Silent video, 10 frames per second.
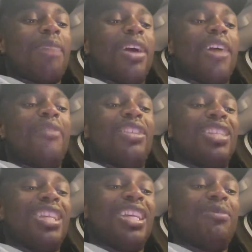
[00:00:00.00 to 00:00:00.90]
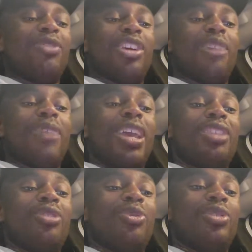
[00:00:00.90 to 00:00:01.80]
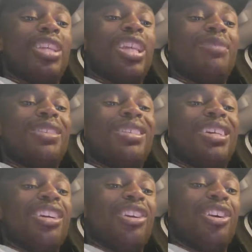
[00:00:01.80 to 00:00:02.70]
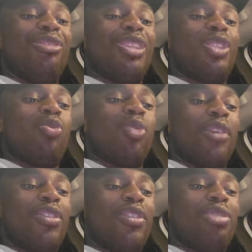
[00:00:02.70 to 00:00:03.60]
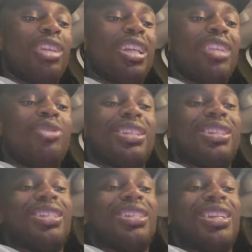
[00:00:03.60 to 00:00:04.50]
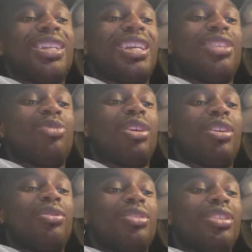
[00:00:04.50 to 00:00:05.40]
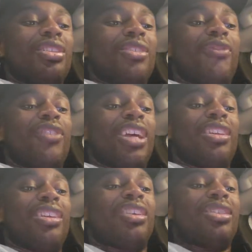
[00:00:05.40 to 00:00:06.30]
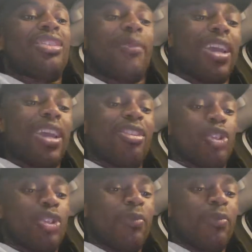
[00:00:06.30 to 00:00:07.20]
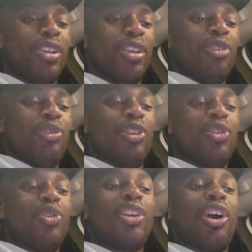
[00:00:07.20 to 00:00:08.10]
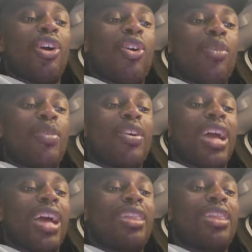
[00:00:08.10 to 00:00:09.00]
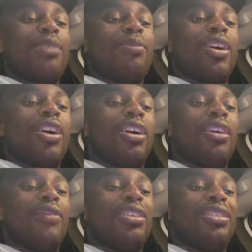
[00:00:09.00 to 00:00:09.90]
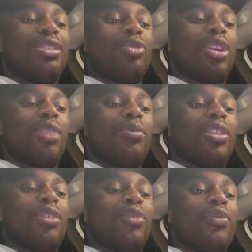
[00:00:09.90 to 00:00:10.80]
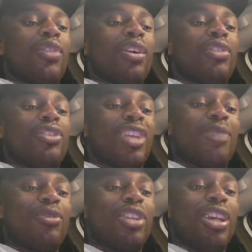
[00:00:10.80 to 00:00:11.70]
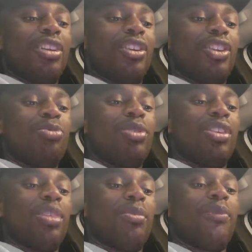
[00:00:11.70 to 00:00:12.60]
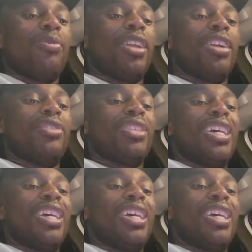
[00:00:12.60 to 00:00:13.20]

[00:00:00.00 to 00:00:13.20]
of the team. Sean Payton, whose team is currently 12-3, entering Sunday's regular season finale against the Panthers. We're doing our homework. I think part of this is credibility we've already established. There's been a number of players